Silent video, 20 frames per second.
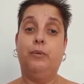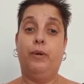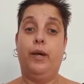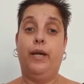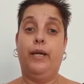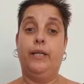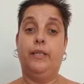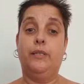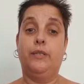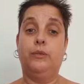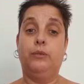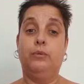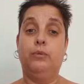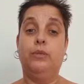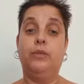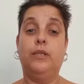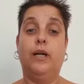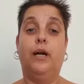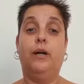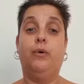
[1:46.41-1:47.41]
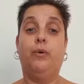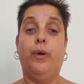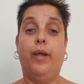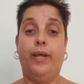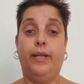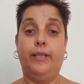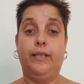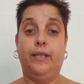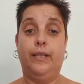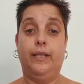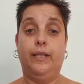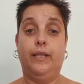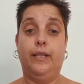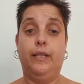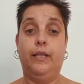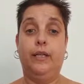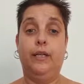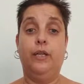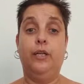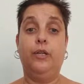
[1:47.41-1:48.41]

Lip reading: raise will directly